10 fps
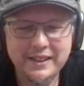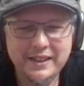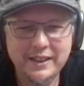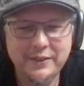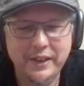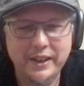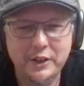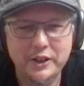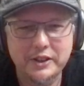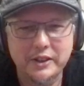That's fine. A
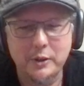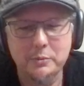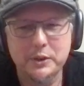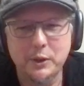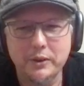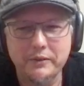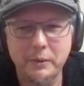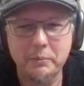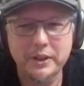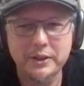Christian group stole it
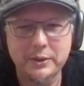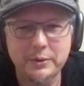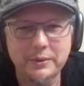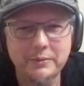from me too.